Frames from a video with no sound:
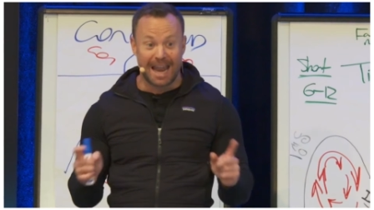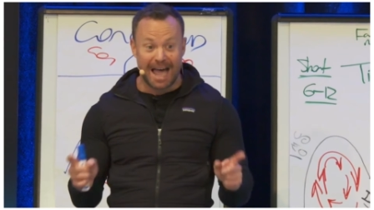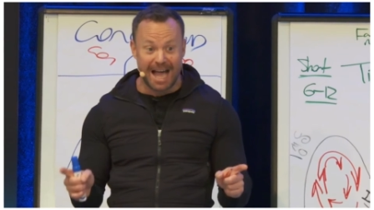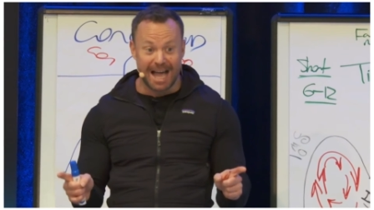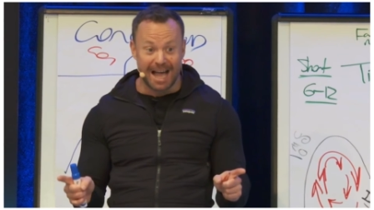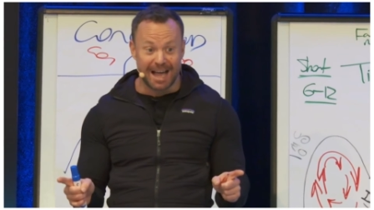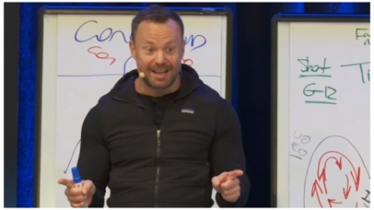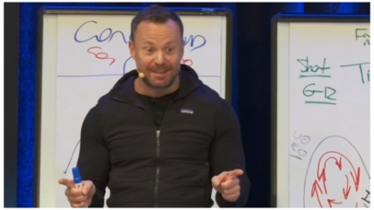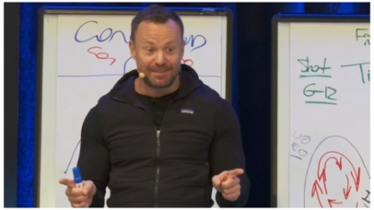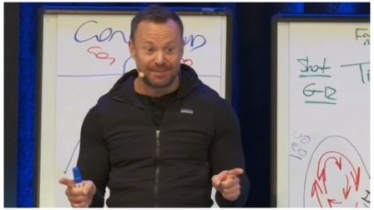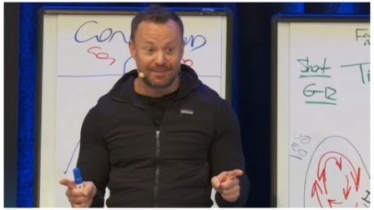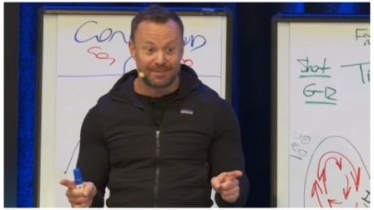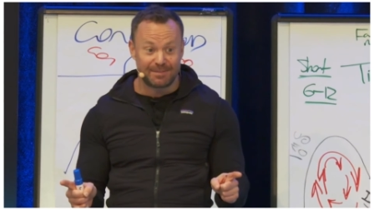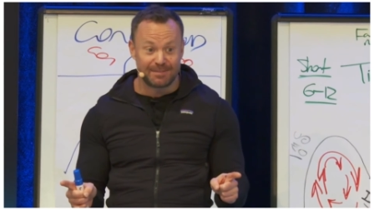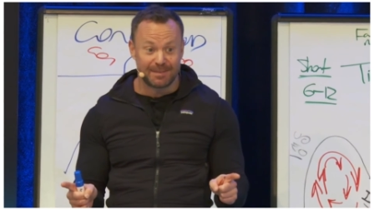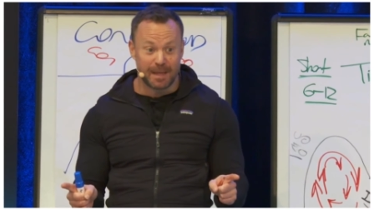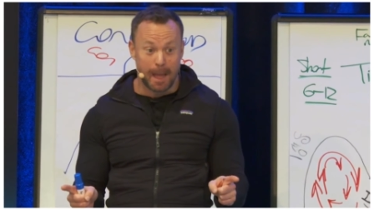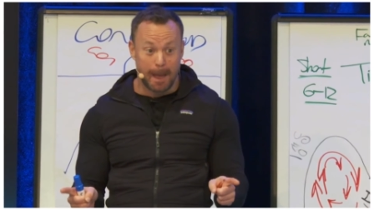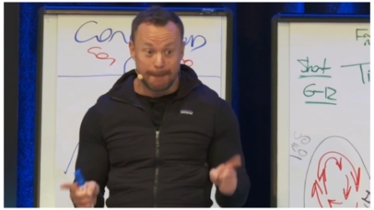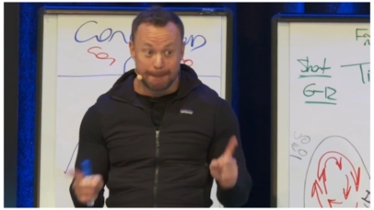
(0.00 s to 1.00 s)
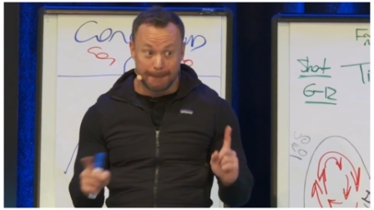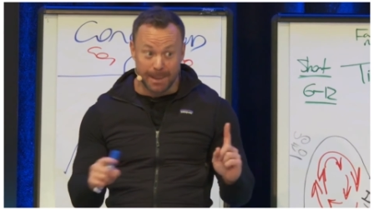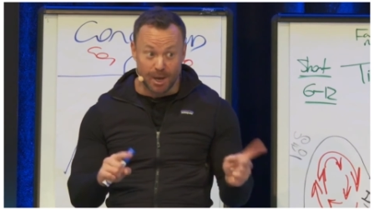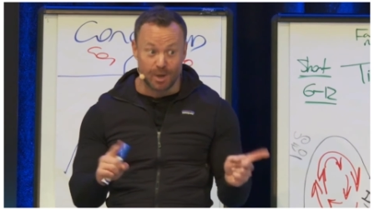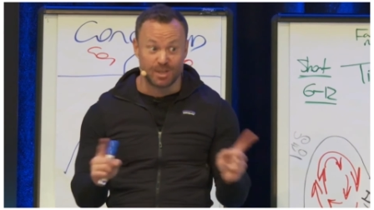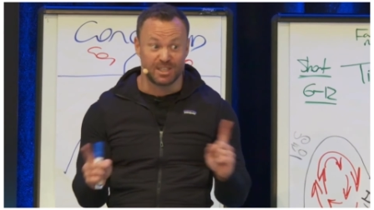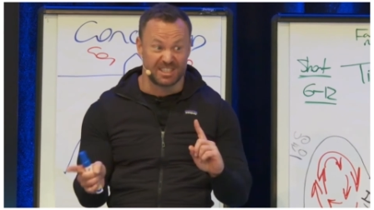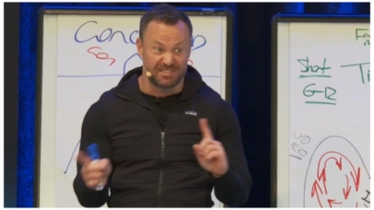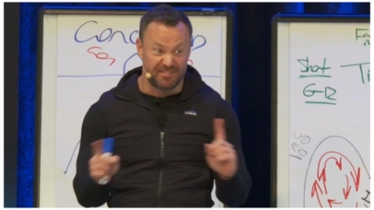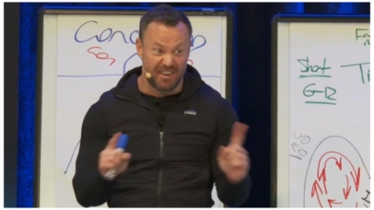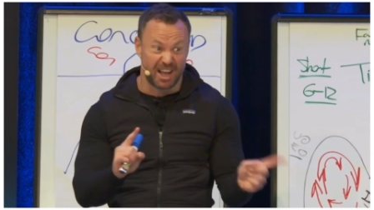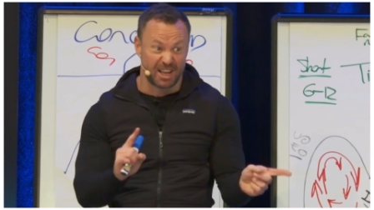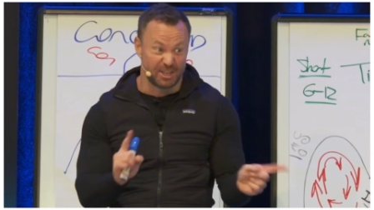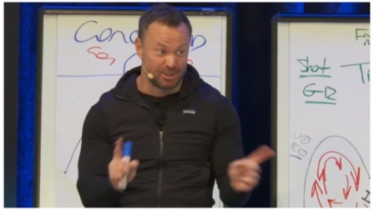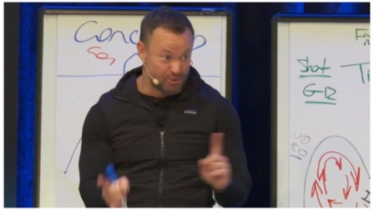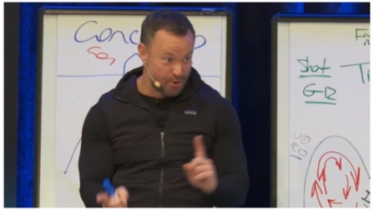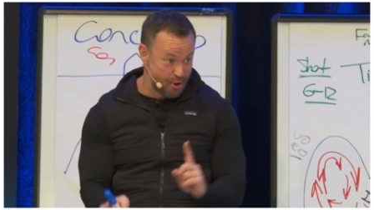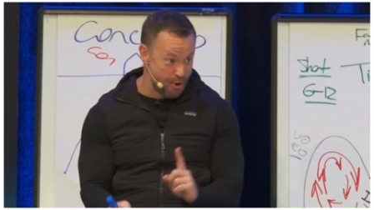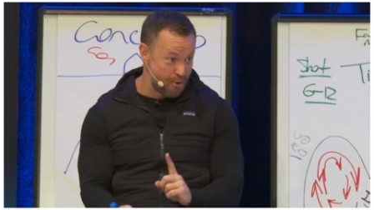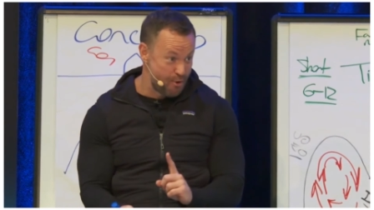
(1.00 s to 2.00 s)
laugh because it's
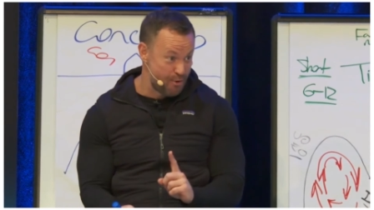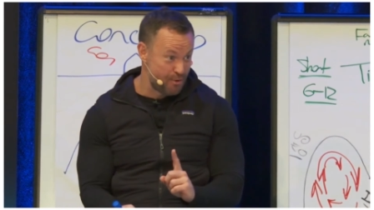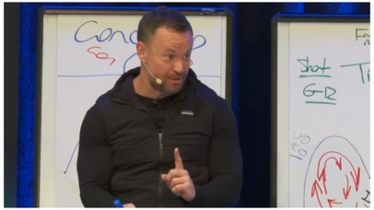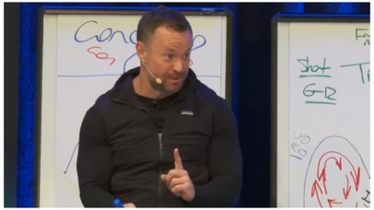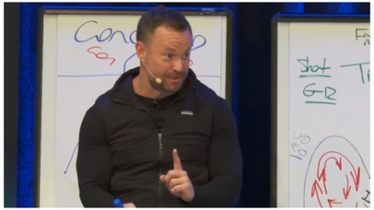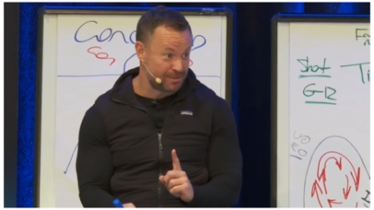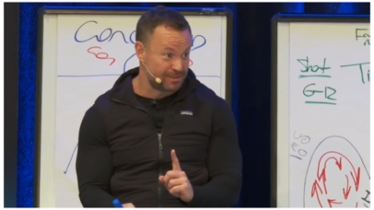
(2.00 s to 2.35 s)
fucking true.